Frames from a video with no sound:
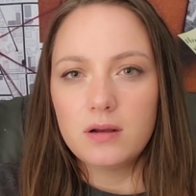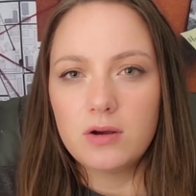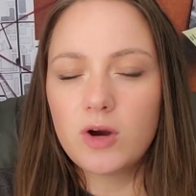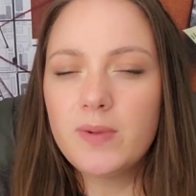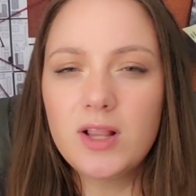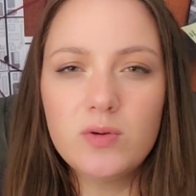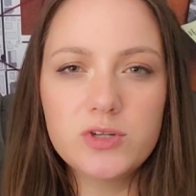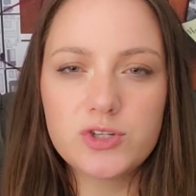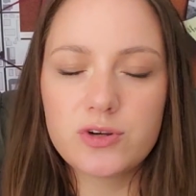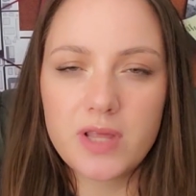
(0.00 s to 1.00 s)
Carmelo
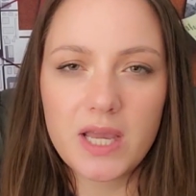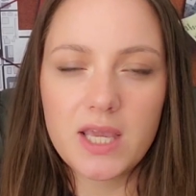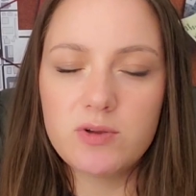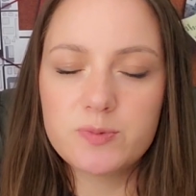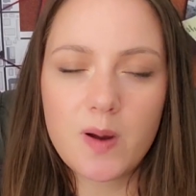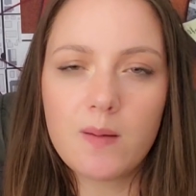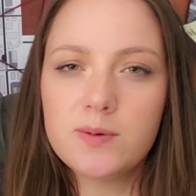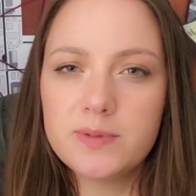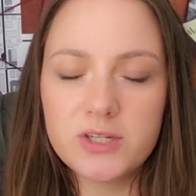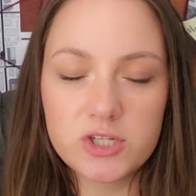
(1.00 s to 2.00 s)
was sure that he was
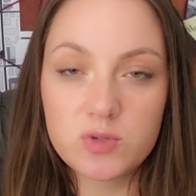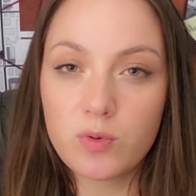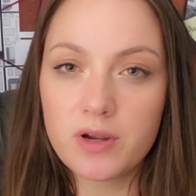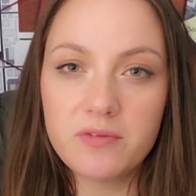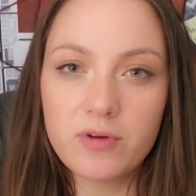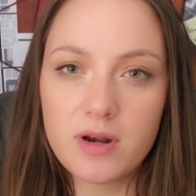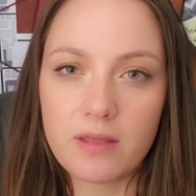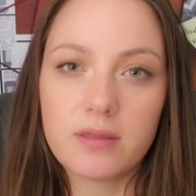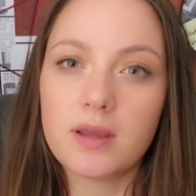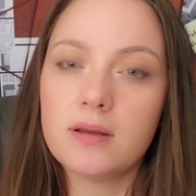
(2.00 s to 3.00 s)
probably just worried for
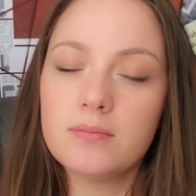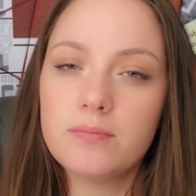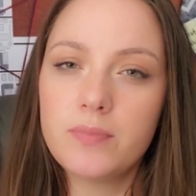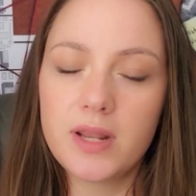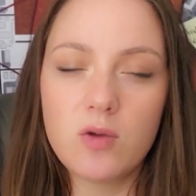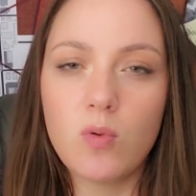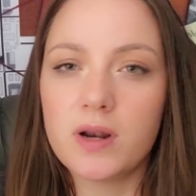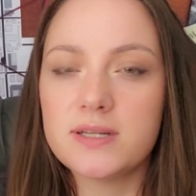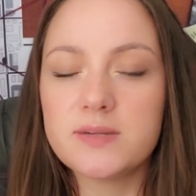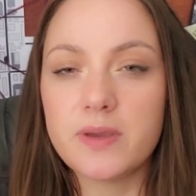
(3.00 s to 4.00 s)
nothing, but he
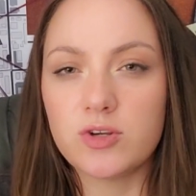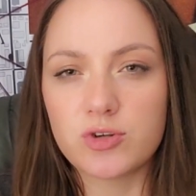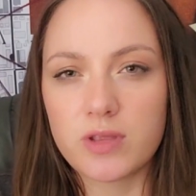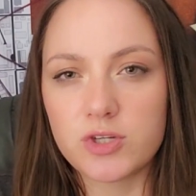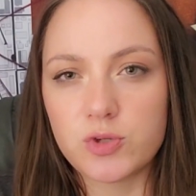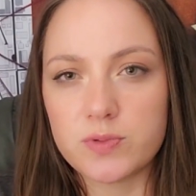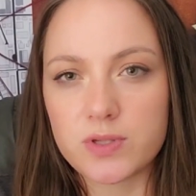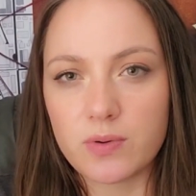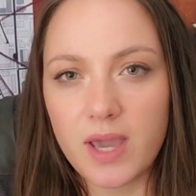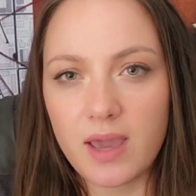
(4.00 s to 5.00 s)
wanted to make sure that she was
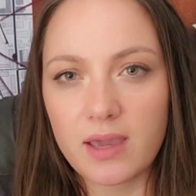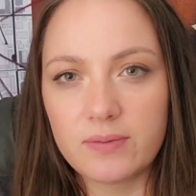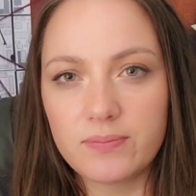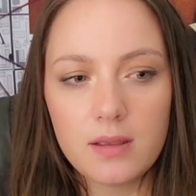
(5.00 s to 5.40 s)
okay.